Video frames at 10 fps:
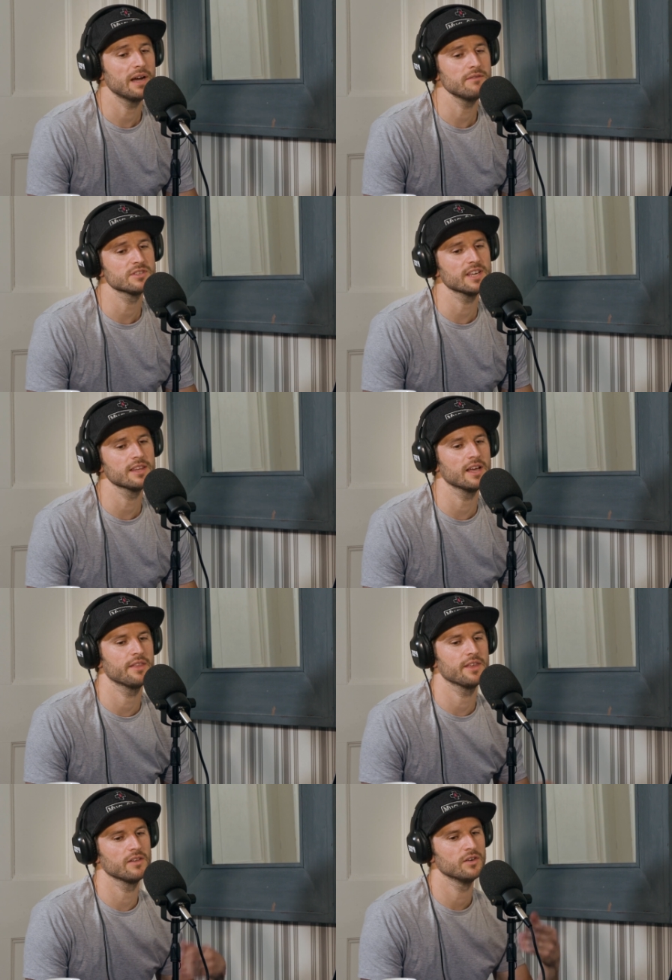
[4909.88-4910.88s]
But having said that,
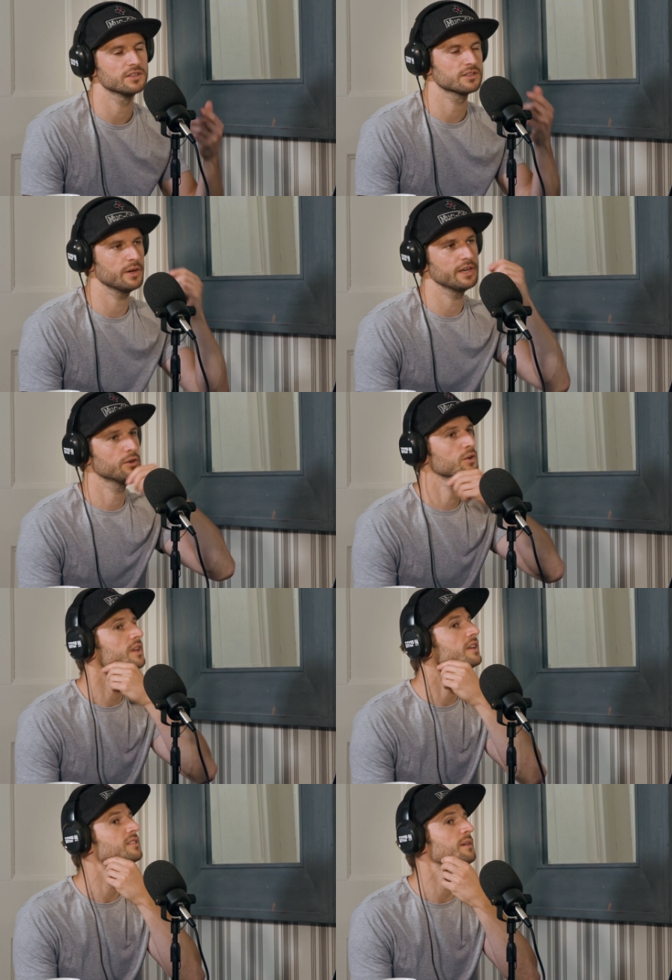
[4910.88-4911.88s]
I think it's quite cool
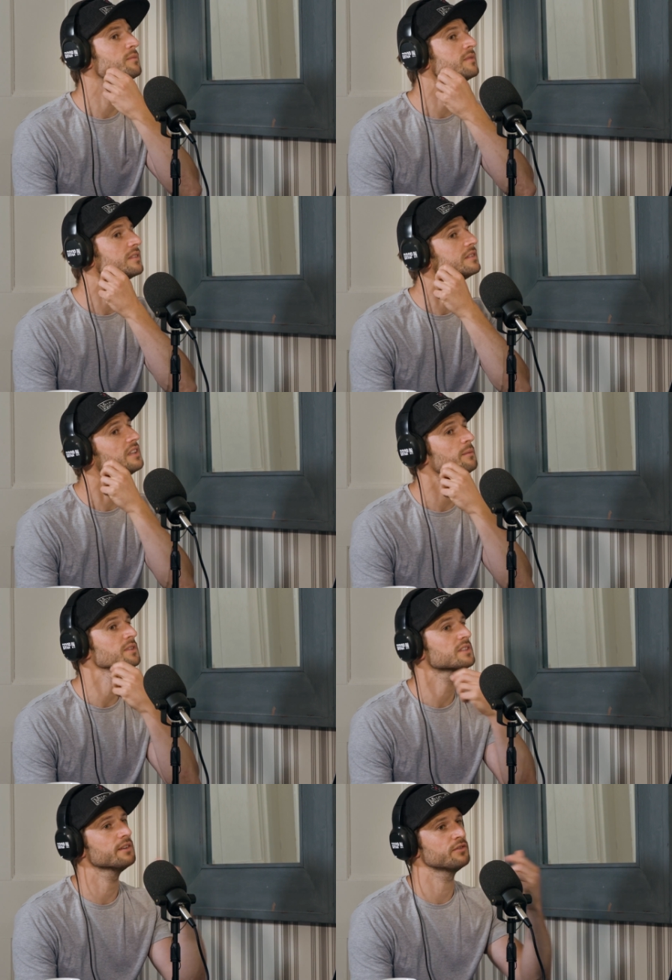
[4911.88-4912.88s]
that some of
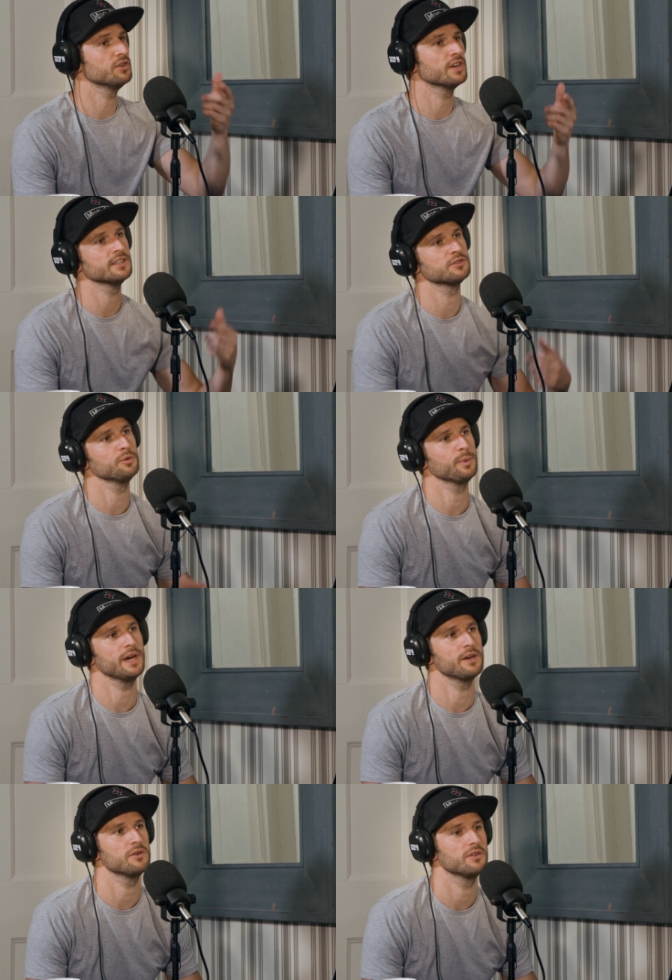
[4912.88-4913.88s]
the stuff that you guys do put
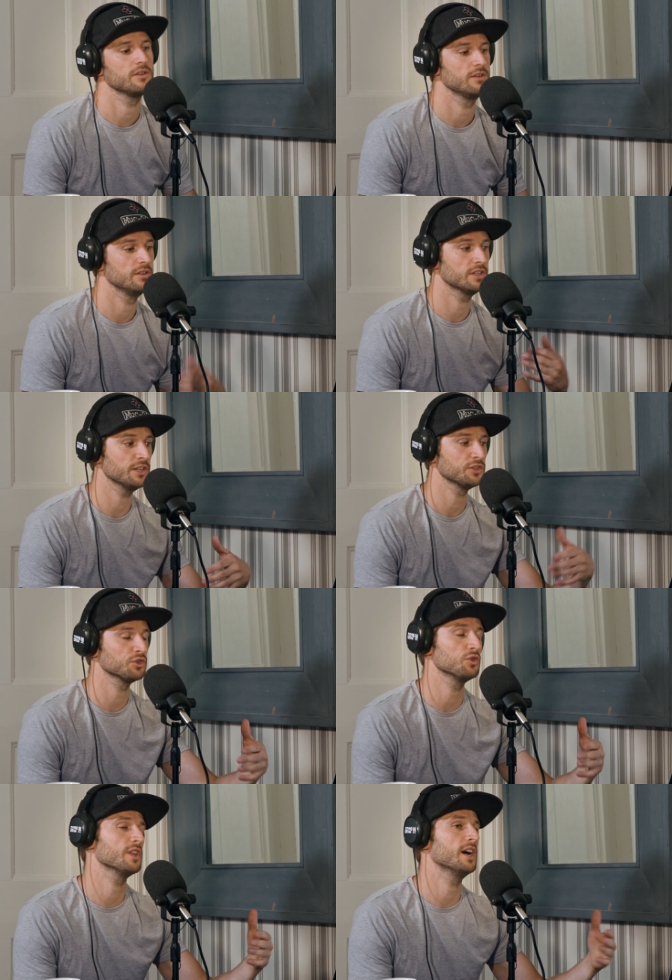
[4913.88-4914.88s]
out does
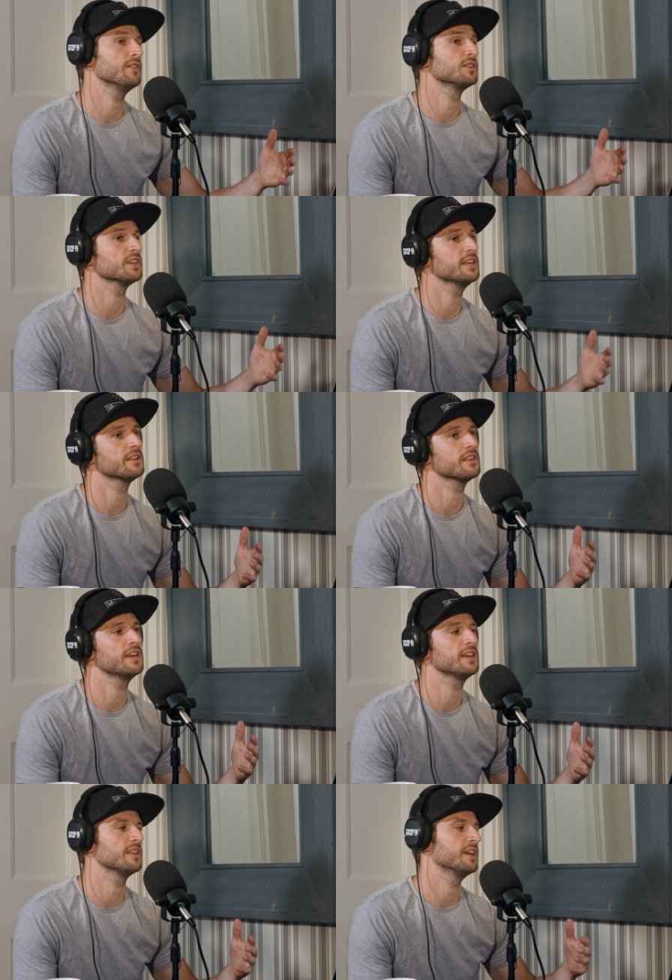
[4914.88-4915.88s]
show that other side of
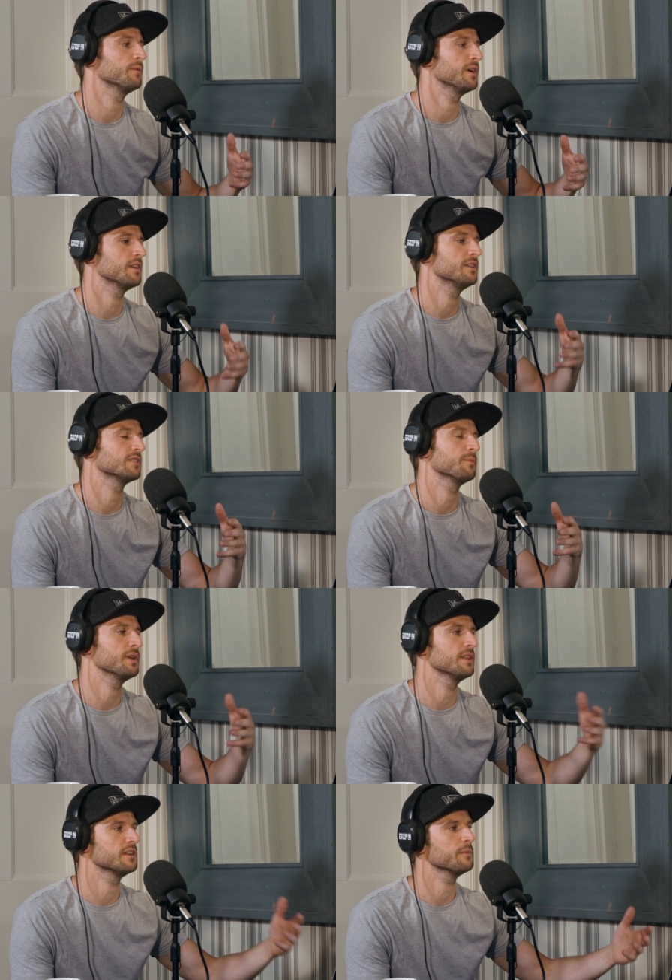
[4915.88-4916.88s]
things, whether it's a
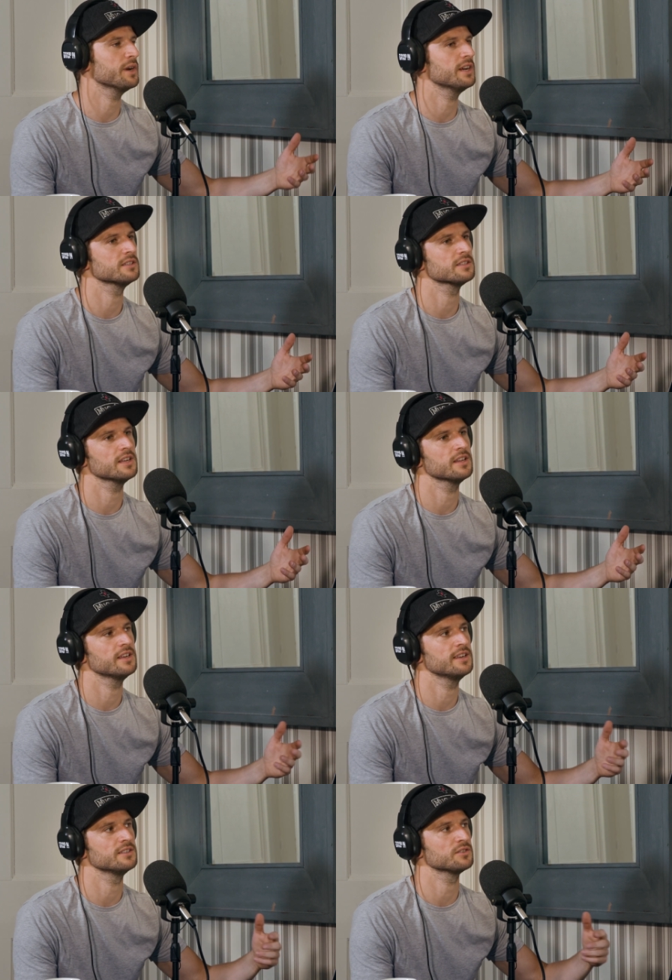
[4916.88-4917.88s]
bit of the depression side of
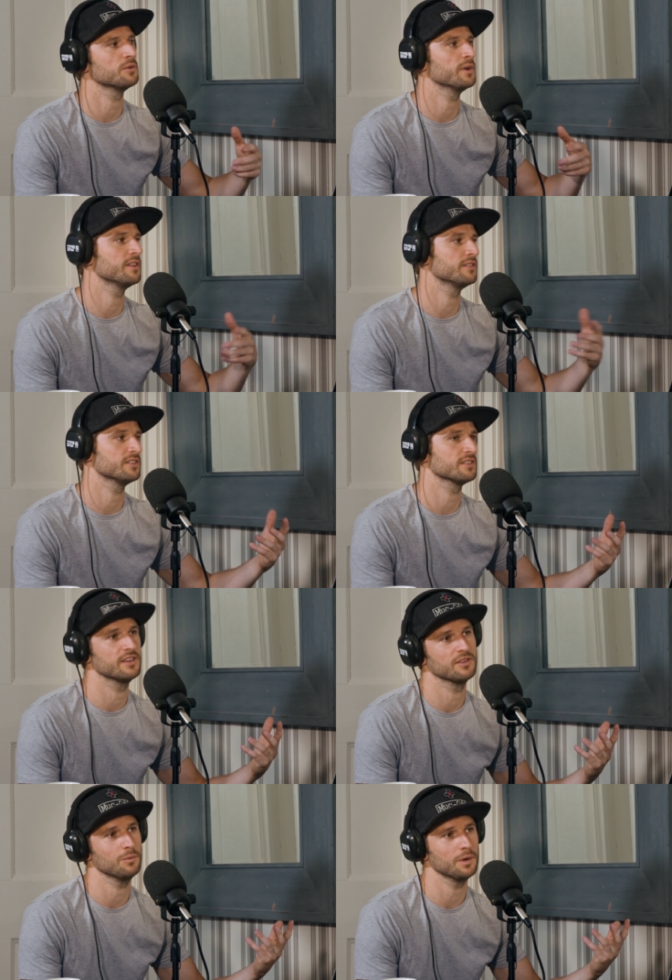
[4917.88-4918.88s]
things or whether it's just
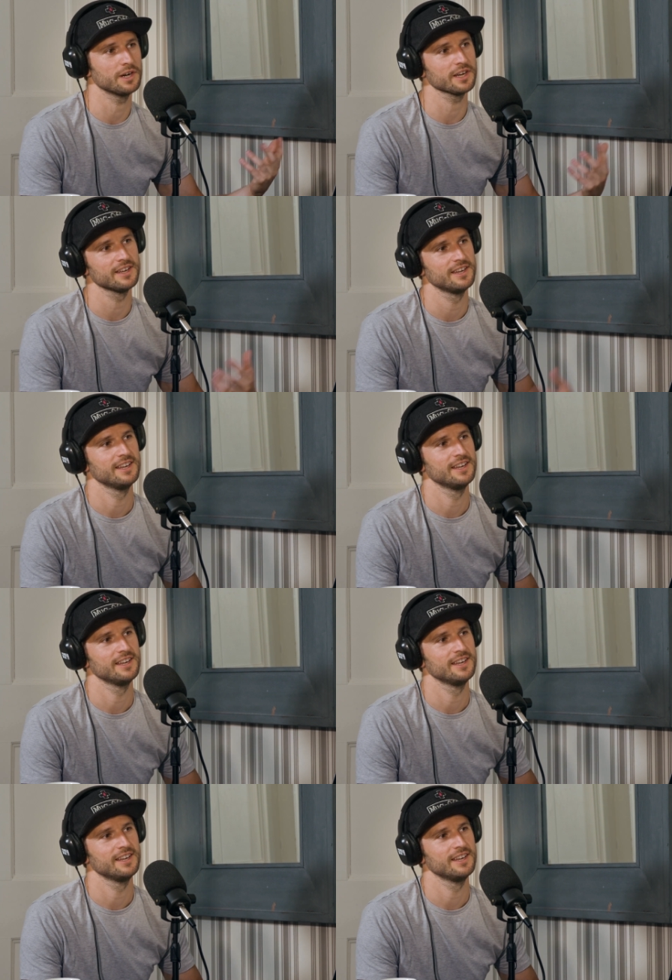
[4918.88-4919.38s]
like the work.